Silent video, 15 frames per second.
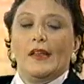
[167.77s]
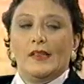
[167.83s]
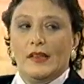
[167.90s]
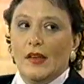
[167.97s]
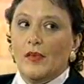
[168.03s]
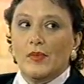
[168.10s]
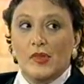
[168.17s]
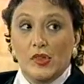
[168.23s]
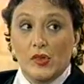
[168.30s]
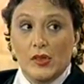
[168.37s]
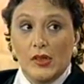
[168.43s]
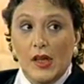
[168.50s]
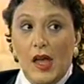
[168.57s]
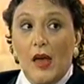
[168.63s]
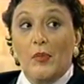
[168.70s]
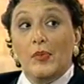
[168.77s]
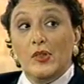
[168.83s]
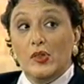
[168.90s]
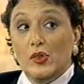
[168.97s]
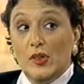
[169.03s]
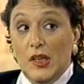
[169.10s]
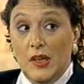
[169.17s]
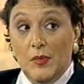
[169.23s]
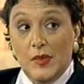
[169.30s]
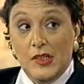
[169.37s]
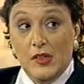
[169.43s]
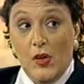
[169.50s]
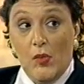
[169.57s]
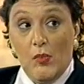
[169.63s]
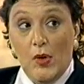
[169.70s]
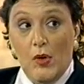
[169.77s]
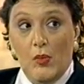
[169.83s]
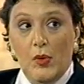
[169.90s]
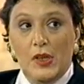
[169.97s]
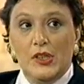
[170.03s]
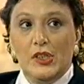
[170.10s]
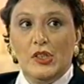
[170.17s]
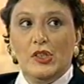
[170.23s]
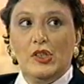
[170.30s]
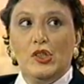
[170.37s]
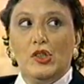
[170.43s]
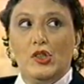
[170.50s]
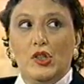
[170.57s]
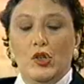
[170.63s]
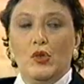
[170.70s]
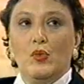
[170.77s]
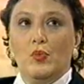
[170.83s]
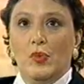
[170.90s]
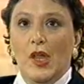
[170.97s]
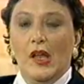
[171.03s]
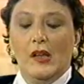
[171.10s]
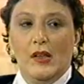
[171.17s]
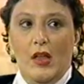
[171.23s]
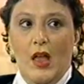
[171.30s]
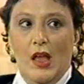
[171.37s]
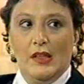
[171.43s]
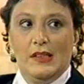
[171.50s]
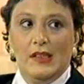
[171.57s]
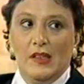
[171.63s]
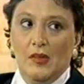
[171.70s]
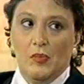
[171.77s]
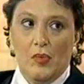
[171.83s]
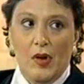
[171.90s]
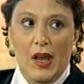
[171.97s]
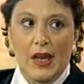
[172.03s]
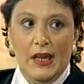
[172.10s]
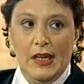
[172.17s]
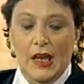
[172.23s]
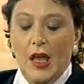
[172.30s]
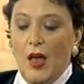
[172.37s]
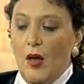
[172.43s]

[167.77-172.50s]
a subdural epidural hematoma, which is 2 blood clots in the brain.